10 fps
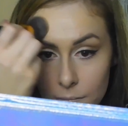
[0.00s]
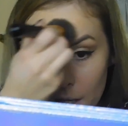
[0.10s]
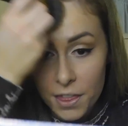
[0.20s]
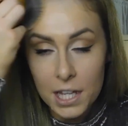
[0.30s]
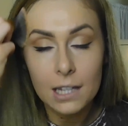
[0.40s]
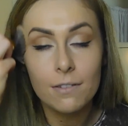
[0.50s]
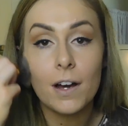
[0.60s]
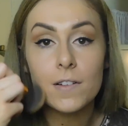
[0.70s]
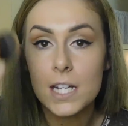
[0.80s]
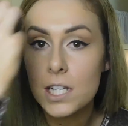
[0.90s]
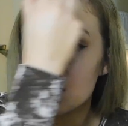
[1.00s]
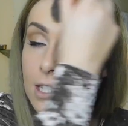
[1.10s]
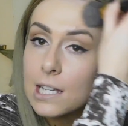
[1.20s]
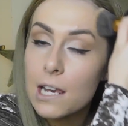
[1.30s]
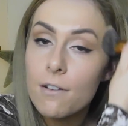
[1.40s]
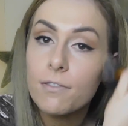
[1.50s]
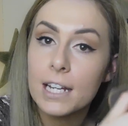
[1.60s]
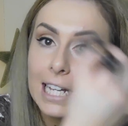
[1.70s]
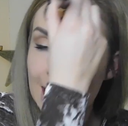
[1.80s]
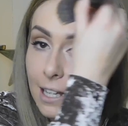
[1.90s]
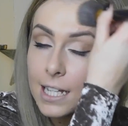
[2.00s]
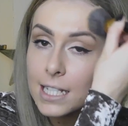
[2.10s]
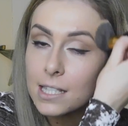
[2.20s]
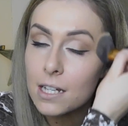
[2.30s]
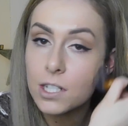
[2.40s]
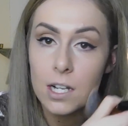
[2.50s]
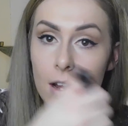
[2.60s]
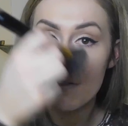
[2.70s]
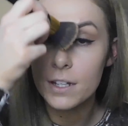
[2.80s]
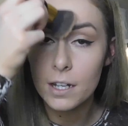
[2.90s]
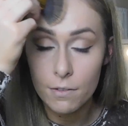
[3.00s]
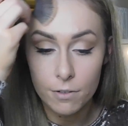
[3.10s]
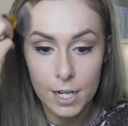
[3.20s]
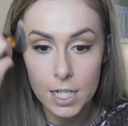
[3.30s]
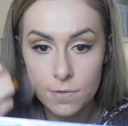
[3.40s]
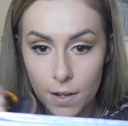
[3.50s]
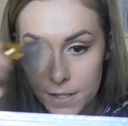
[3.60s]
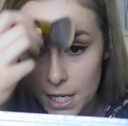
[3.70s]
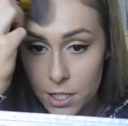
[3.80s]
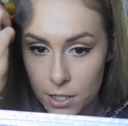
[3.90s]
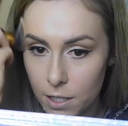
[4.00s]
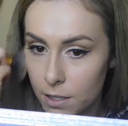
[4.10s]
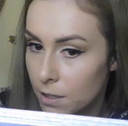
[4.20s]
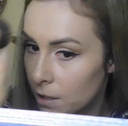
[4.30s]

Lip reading: I think the foundation is lovely, like it's such a lovely coverage foundation.